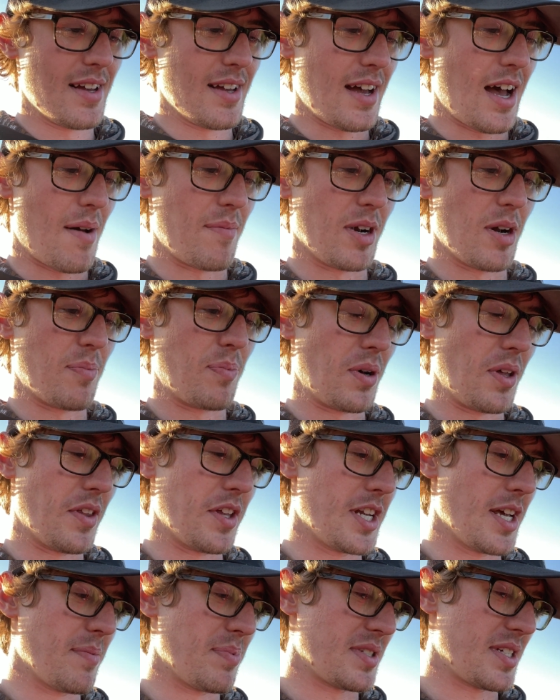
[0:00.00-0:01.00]
I'm going to pull the
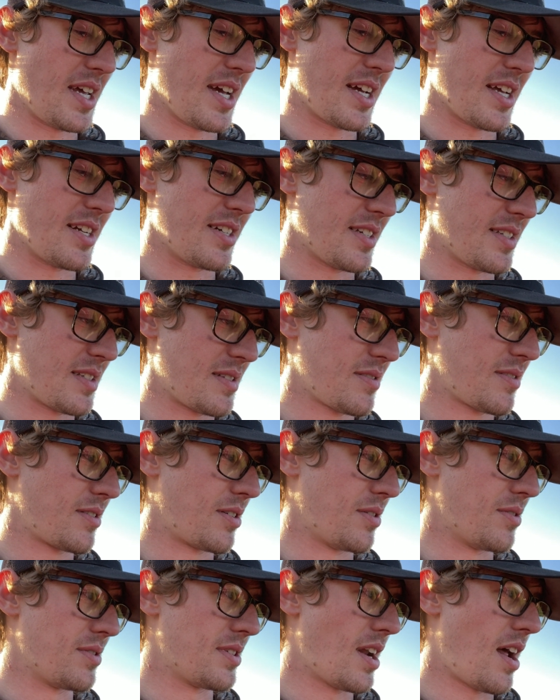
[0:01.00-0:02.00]
dipstick and just
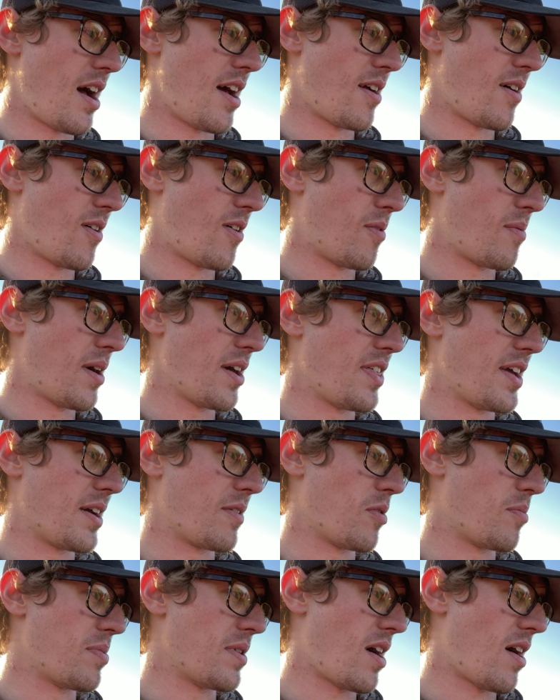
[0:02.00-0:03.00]
cruise it on home. I think
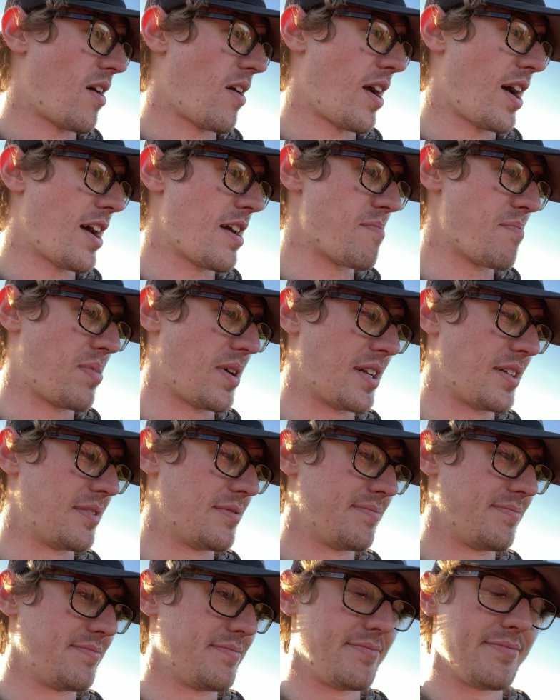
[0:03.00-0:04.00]
we'll be all right. But
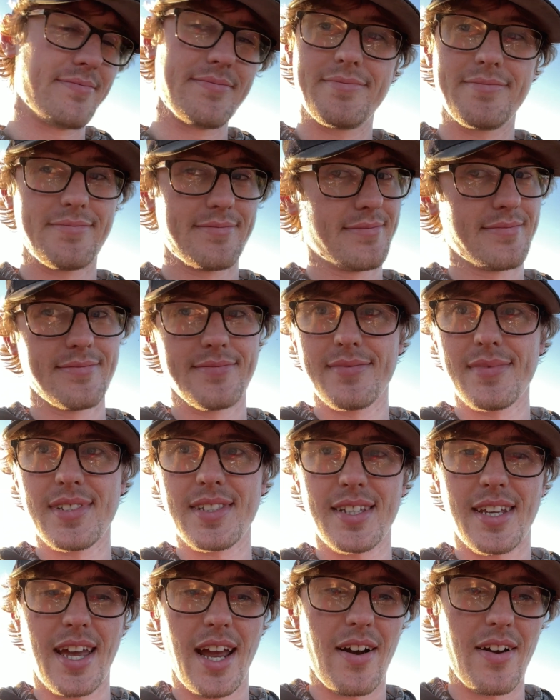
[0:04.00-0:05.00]

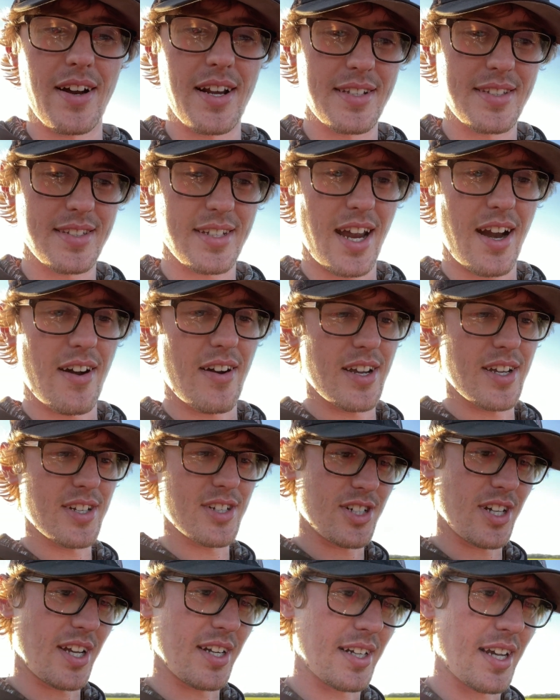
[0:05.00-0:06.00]
scary
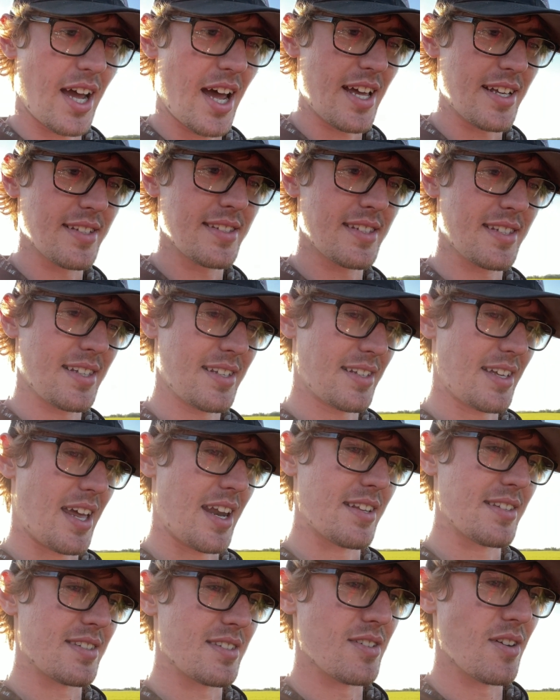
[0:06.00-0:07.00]
shit, guys.
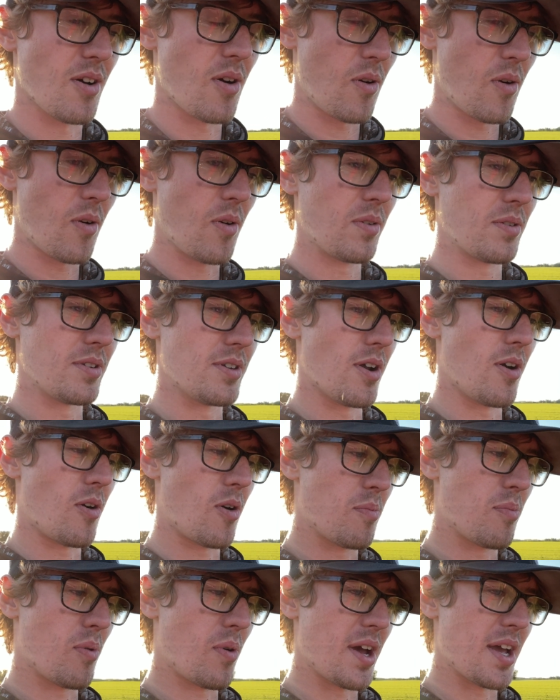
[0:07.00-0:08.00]
That is
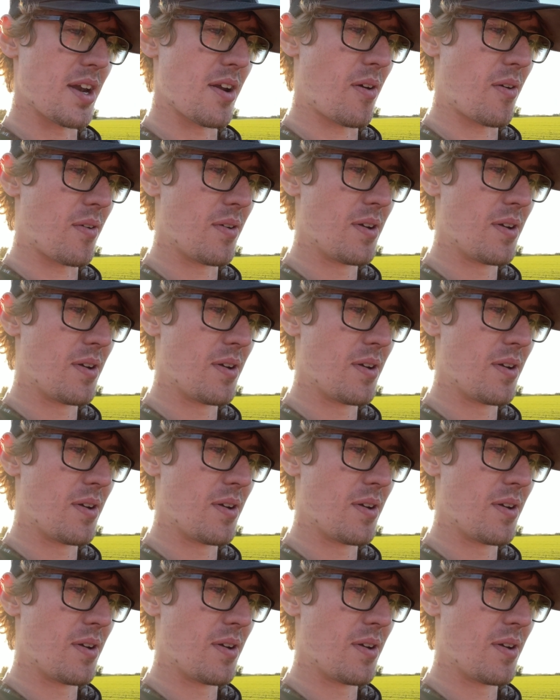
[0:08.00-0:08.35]
no bueno.